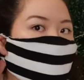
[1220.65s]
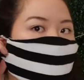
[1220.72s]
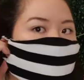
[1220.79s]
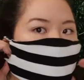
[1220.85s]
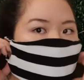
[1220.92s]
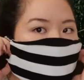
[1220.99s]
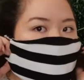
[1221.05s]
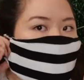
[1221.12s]

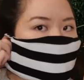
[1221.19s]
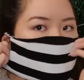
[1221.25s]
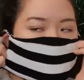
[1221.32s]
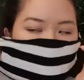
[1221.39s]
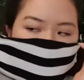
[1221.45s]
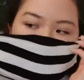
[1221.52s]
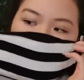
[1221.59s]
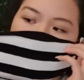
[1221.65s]

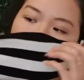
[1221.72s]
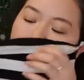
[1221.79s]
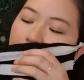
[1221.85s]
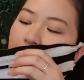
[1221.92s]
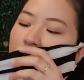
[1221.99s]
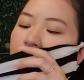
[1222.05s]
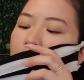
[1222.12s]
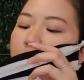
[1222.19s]
Or for
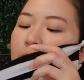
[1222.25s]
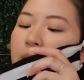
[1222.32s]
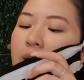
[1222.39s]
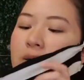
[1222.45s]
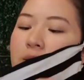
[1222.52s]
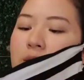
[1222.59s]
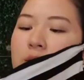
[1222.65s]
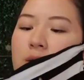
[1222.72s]
even
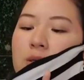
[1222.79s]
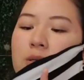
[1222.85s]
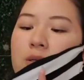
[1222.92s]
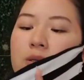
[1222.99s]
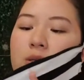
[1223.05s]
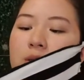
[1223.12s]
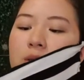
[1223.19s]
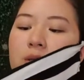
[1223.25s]
better
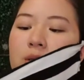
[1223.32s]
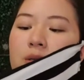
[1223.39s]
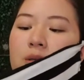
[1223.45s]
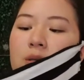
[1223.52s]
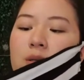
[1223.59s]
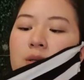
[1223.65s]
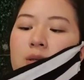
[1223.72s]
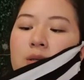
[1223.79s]

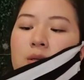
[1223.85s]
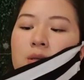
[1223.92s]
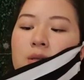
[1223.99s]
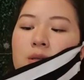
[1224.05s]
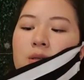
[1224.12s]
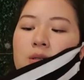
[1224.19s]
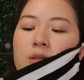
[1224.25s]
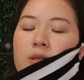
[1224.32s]

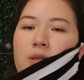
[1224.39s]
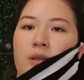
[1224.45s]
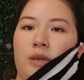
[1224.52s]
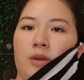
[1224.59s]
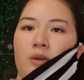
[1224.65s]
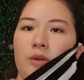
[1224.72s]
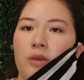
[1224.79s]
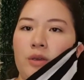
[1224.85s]

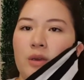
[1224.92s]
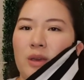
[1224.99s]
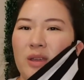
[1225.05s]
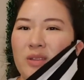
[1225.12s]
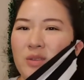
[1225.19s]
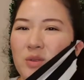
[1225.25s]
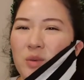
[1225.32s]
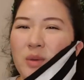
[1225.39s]
secure, you
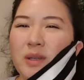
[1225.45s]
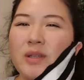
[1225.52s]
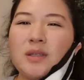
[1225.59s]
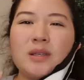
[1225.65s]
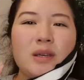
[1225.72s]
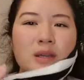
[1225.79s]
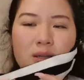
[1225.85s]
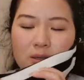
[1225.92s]
can
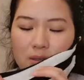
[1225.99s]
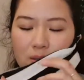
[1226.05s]
twist it